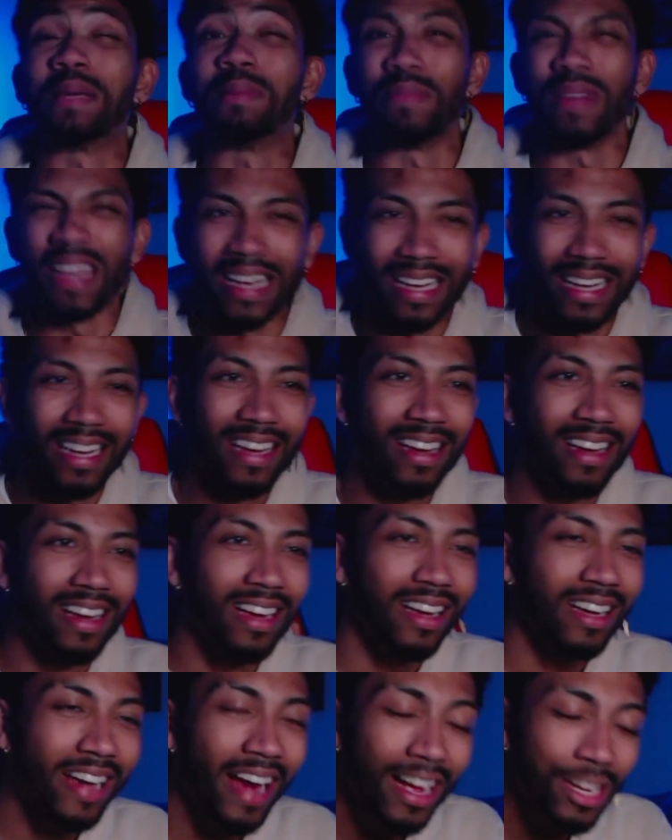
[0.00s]
me.
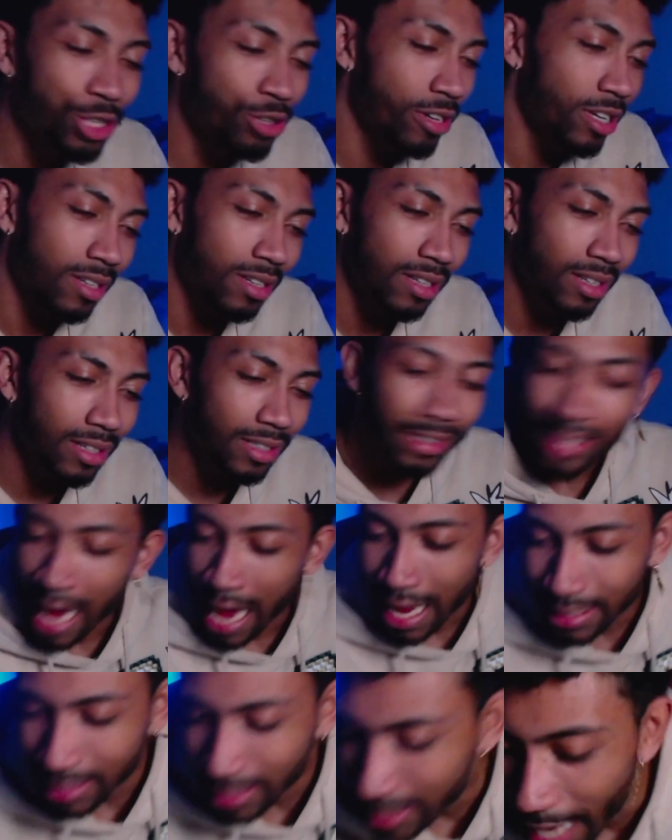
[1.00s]
Kendrick,
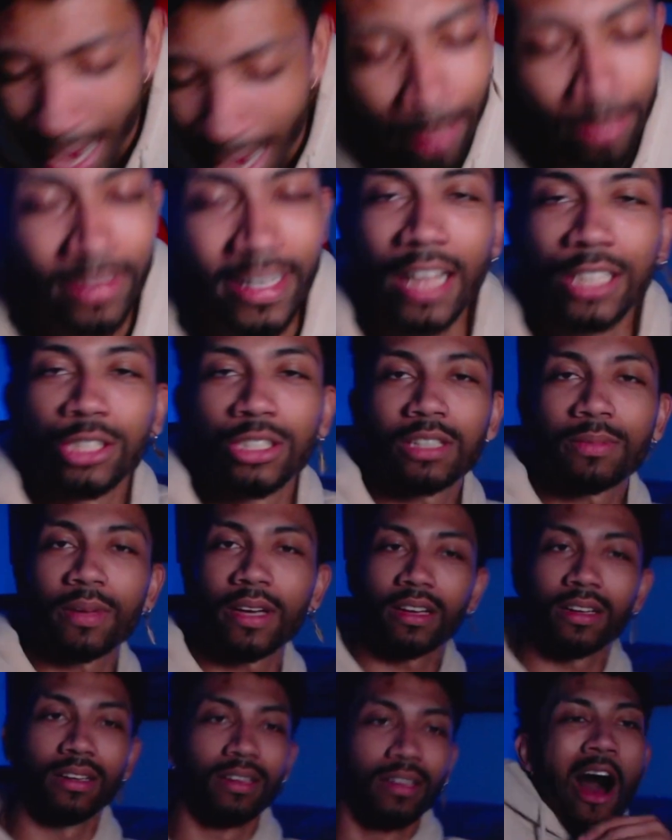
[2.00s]
goddamn Kendrick,
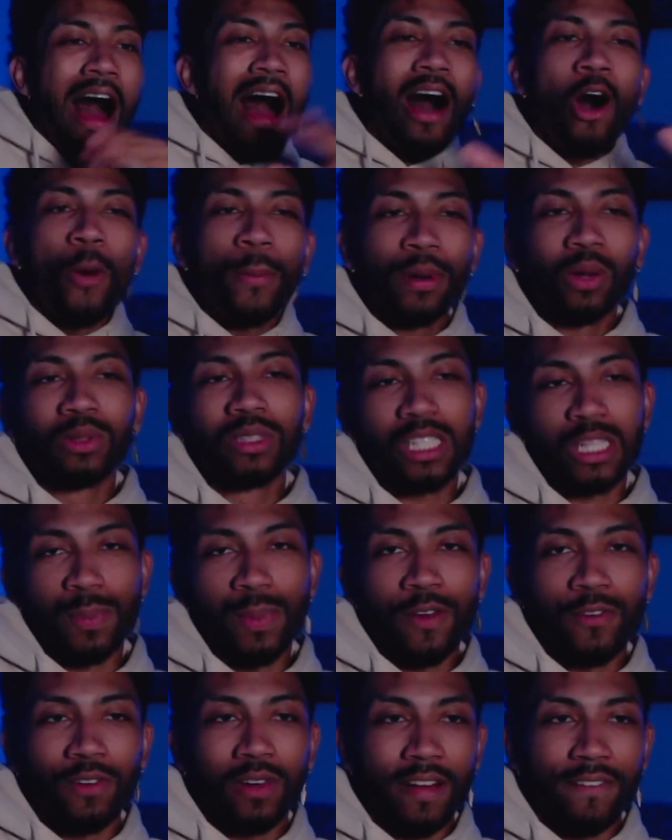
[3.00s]
man. I hope it don't
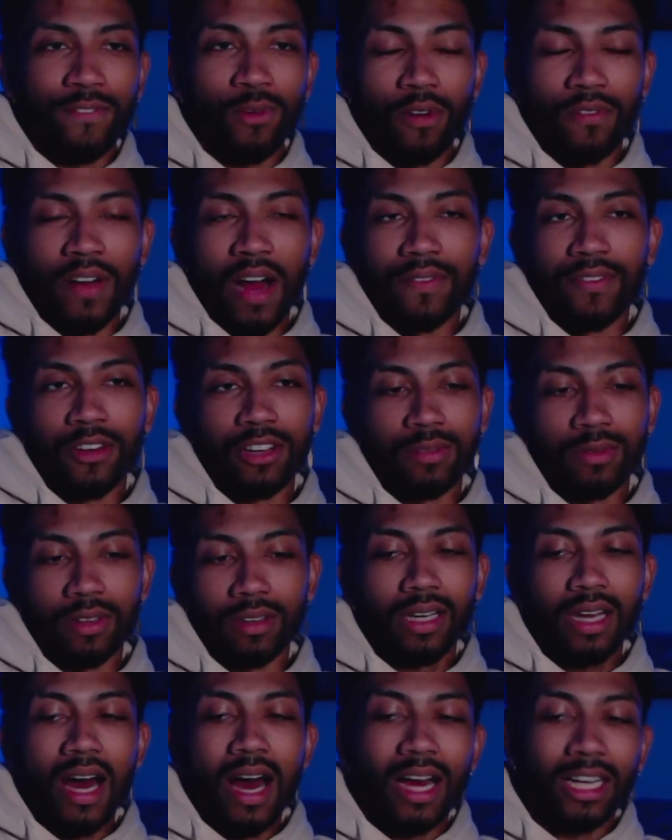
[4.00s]
disappear for like 4 or 5 years, man.
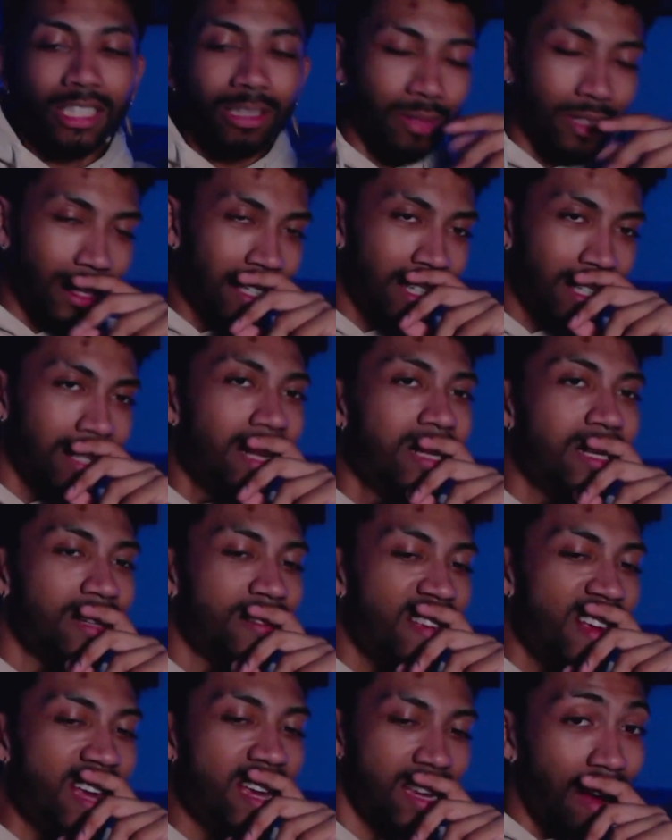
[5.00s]
Gosh, man, this is
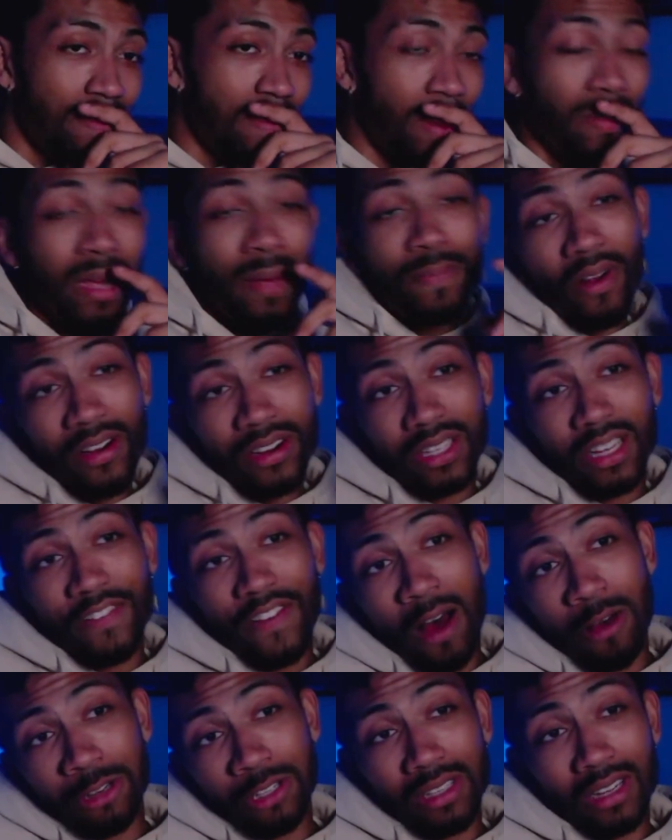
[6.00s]
heat. But me personally, if
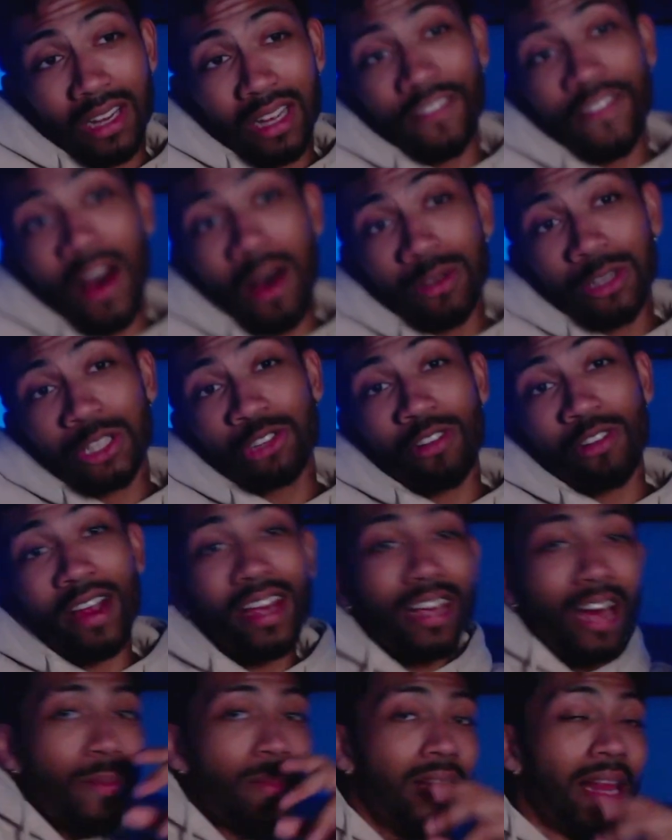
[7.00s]
I was
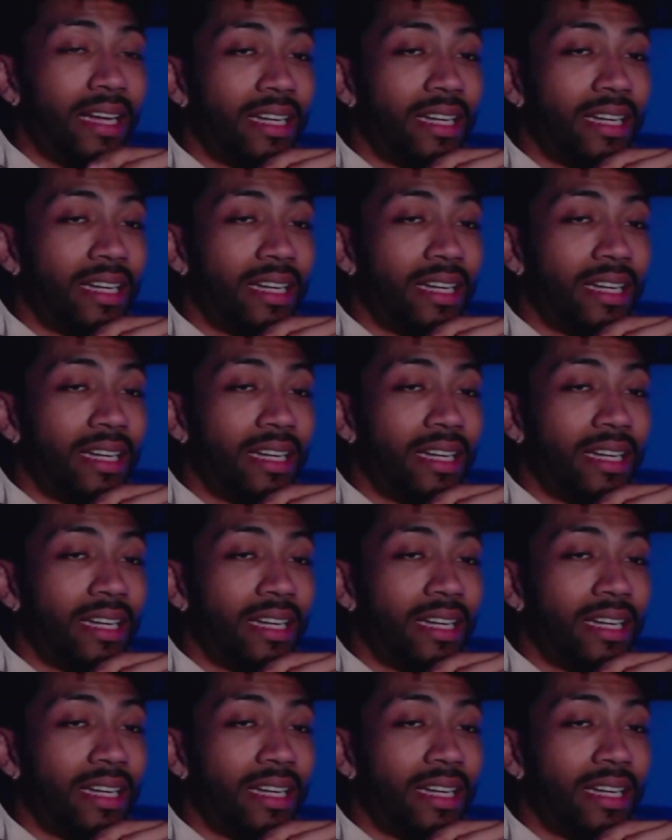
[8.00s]
Drake, I'd be like,